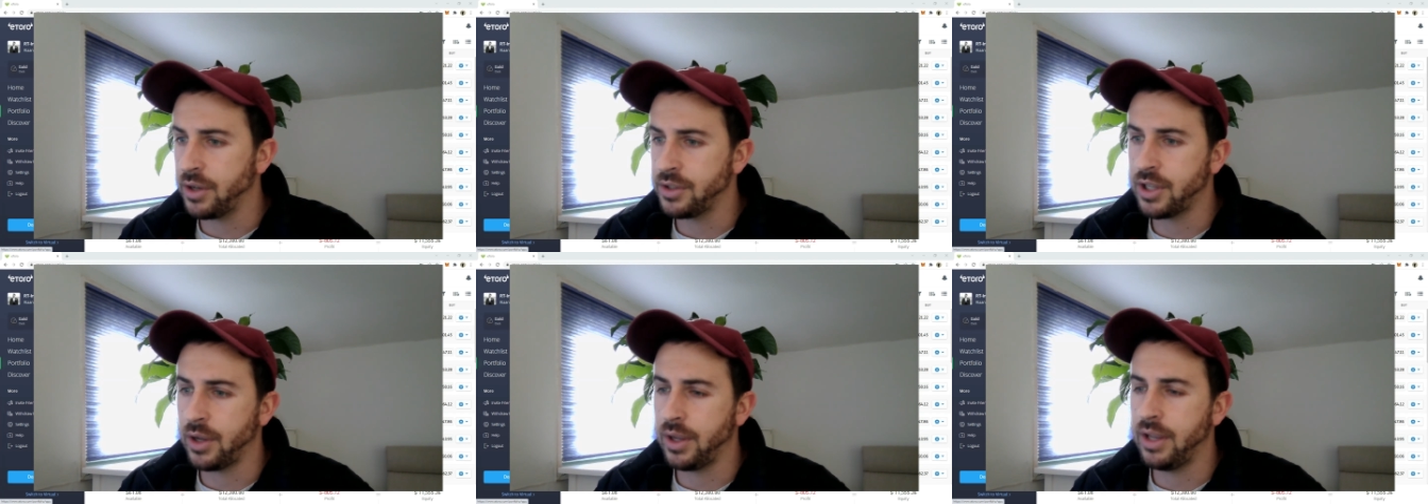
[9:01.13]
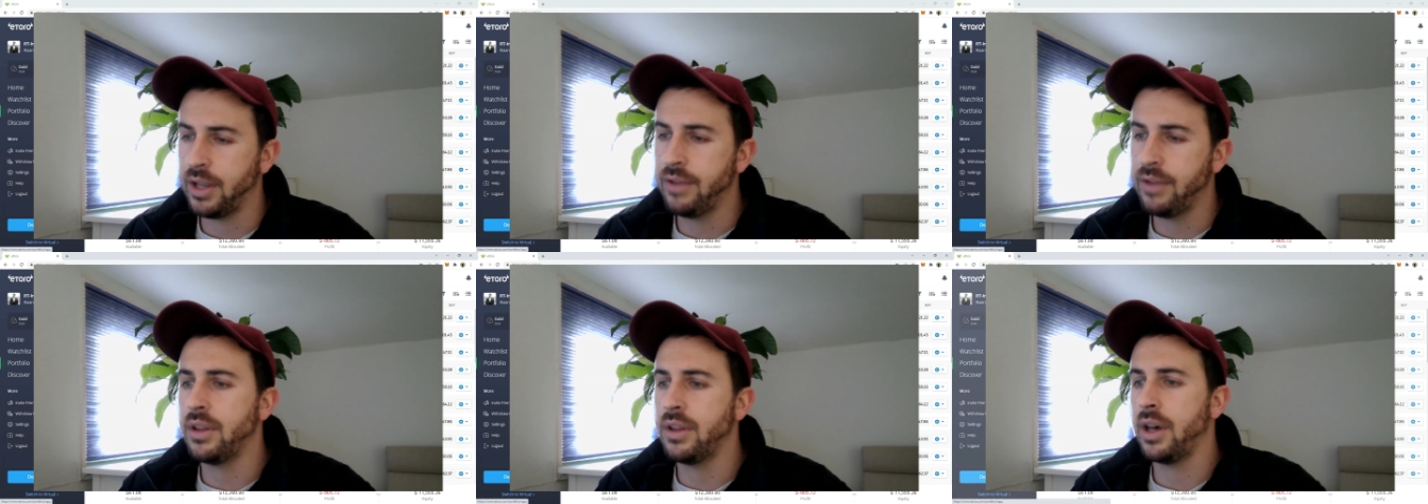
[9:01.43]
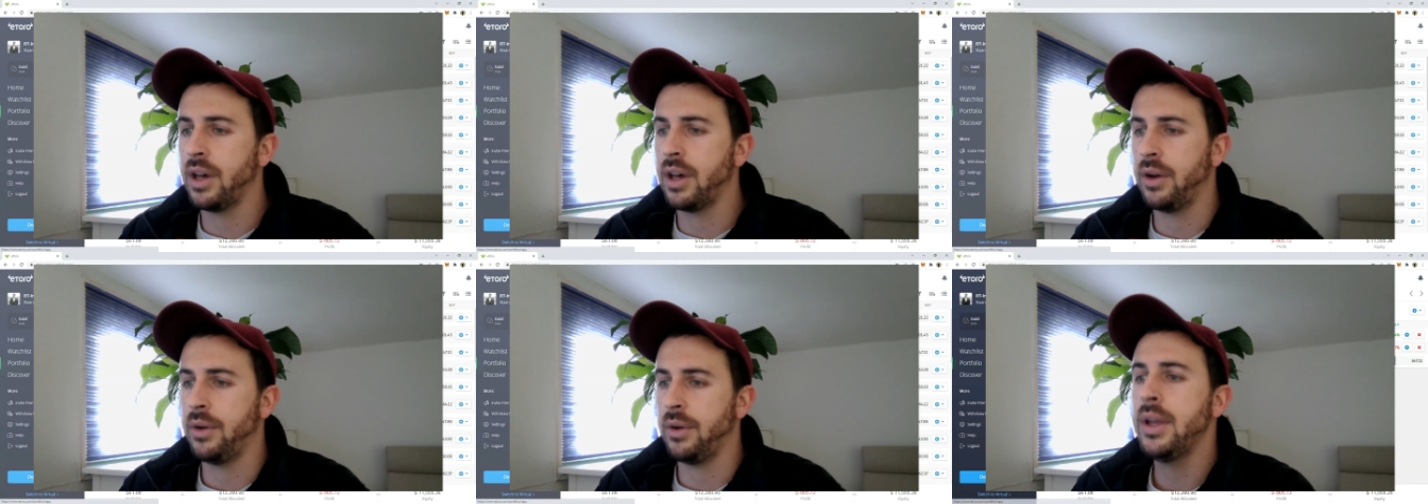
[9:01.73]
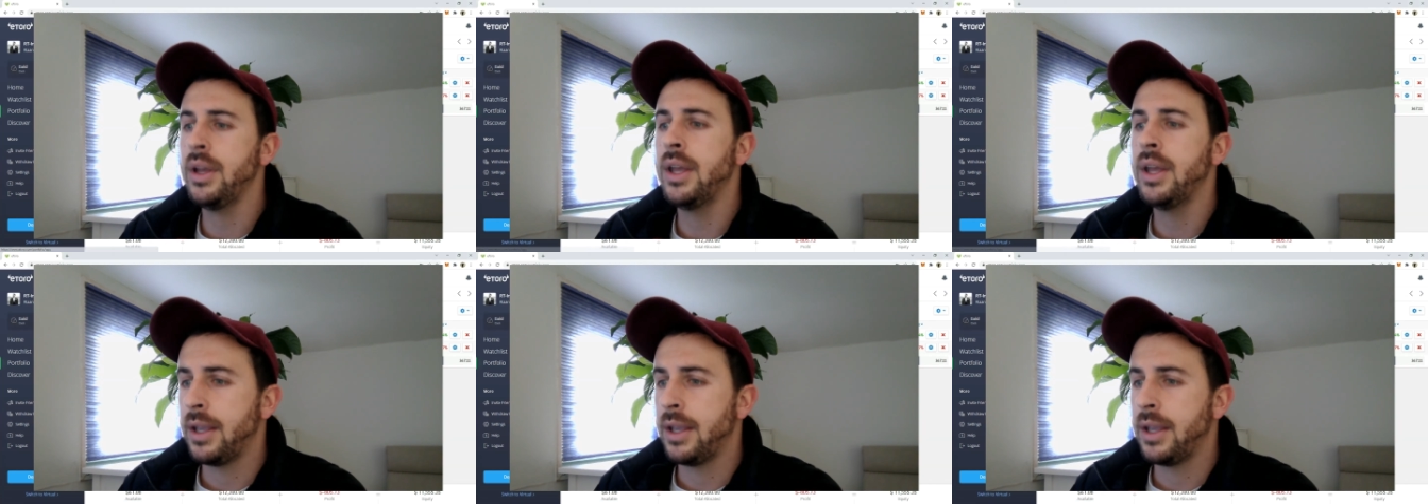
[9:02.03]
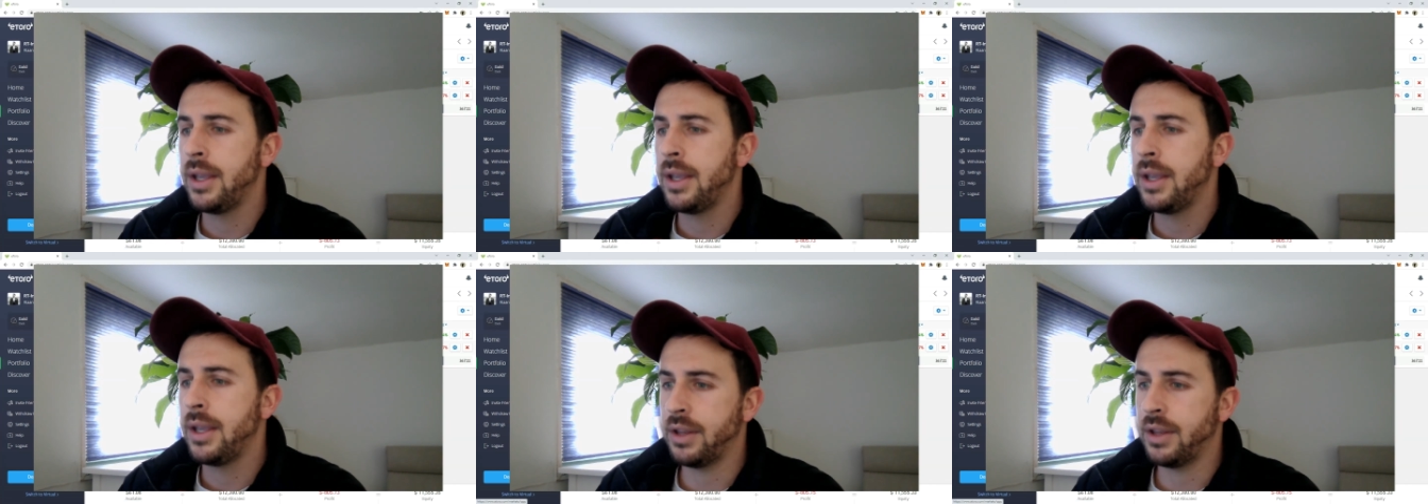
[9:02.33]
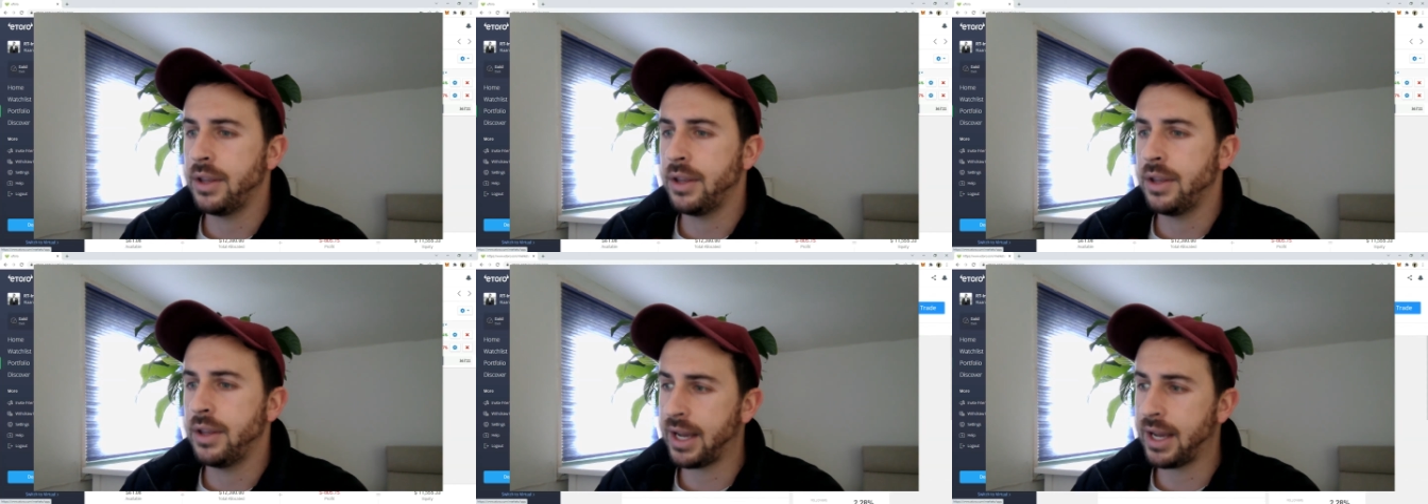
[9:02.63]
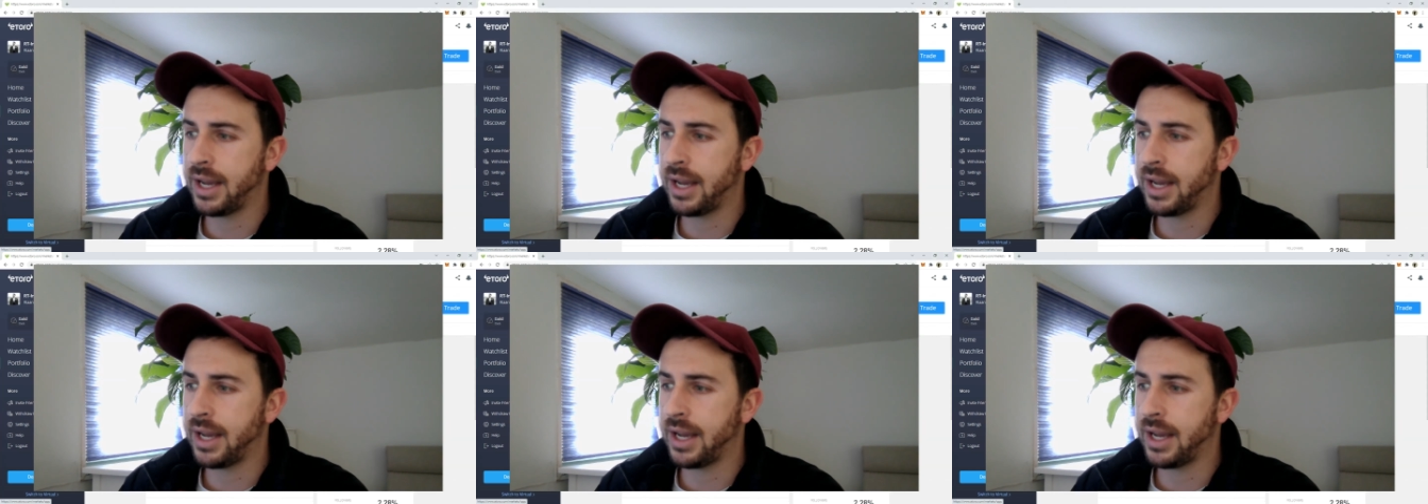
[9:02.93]
So even though, you know, the
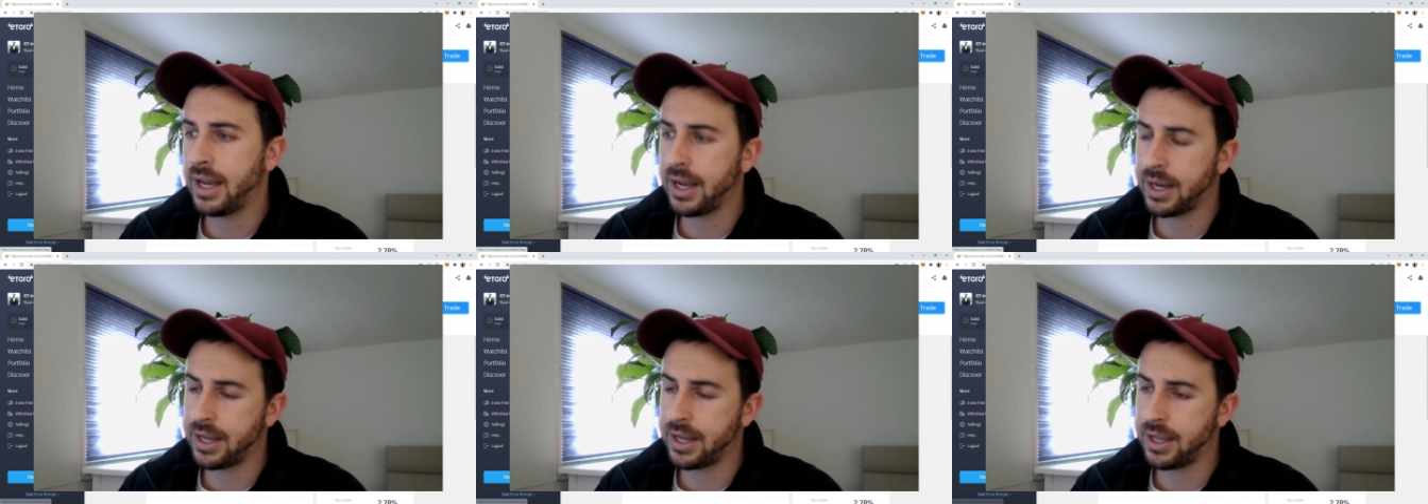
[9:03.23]
NASDAQ